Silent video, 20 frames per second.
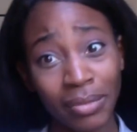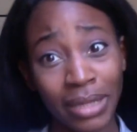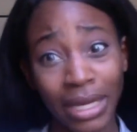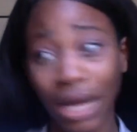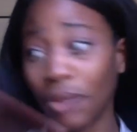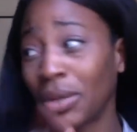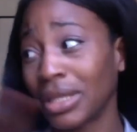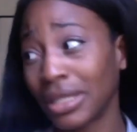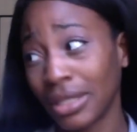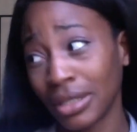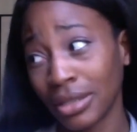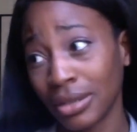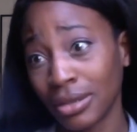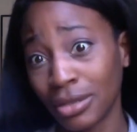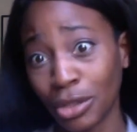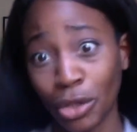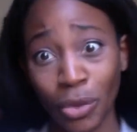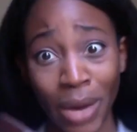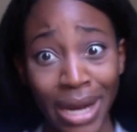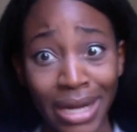Like, I want
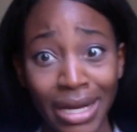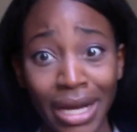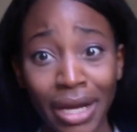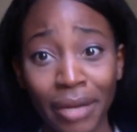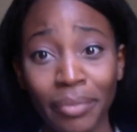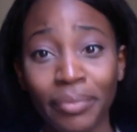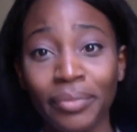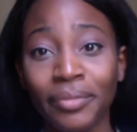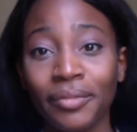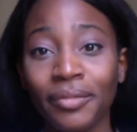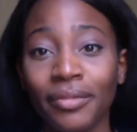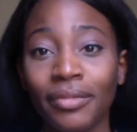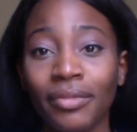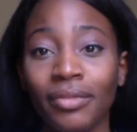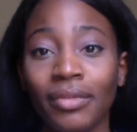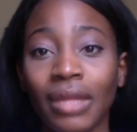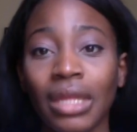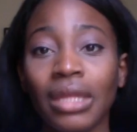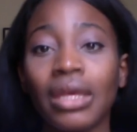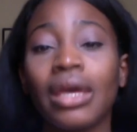the Greg cup.
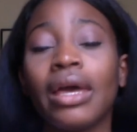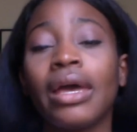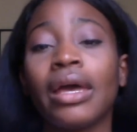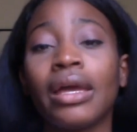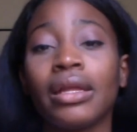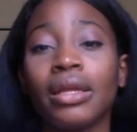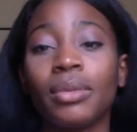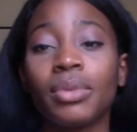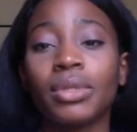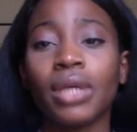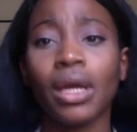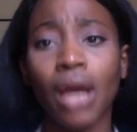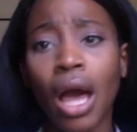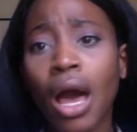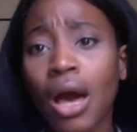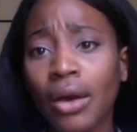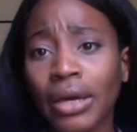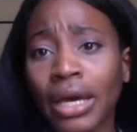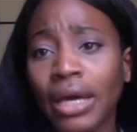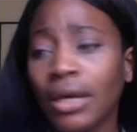And he was like,
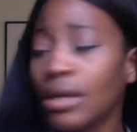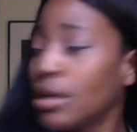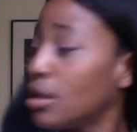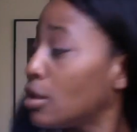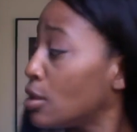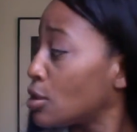oh, okay.